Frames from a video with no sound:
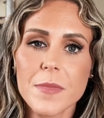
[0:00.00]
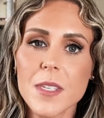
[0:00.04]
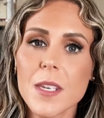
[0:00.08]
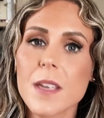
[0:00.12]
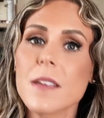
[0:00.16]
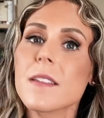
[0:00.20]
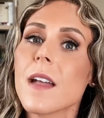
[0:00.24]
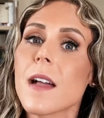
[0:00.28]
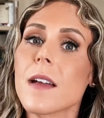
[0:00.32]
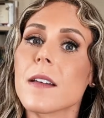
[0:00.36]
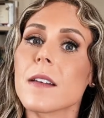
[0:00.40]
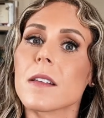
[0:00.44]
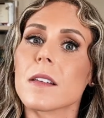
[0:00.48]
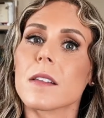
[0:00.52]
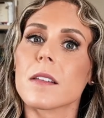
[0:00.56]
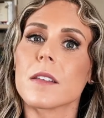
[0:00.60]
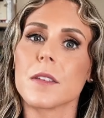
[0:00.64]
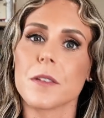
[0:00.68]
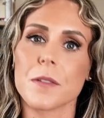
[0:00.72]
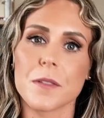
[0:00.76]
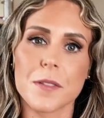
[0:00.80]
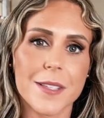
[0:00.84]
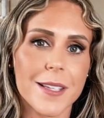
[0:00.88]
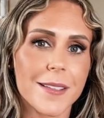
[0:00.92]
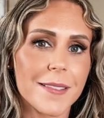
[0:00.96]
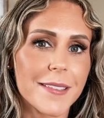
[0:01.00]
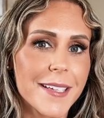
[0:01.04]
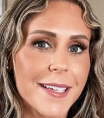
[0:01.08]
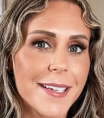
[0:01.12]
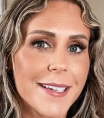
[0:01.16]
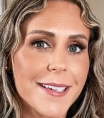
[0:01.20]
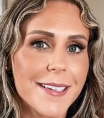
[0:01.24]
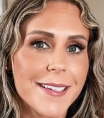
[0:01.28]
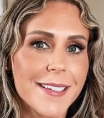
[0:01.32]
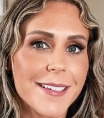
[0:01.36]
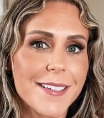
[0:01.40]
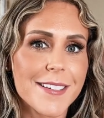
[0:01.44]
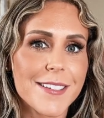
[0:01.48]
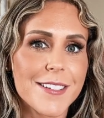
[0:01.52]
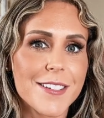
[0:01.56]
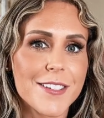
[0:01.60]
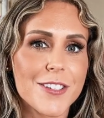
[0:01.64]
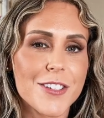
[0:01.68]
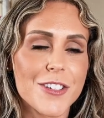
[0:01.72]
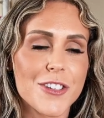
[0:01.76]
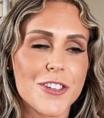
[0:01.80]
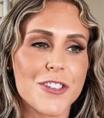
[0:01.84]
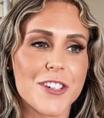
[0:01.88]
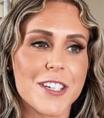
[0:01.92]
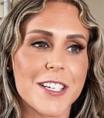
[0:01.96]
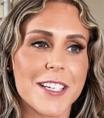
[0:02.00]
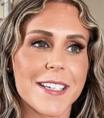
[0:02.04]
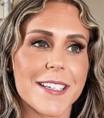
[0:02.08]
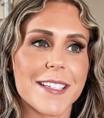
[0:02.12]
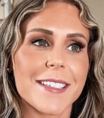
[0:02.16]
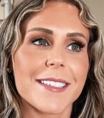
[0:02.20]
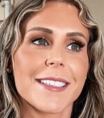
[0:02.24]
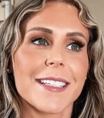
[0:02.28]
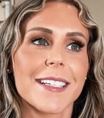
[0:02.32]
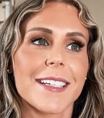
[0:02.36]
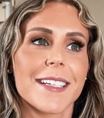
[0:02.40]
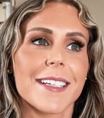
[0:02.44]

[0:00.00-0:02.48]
again, use a link tree,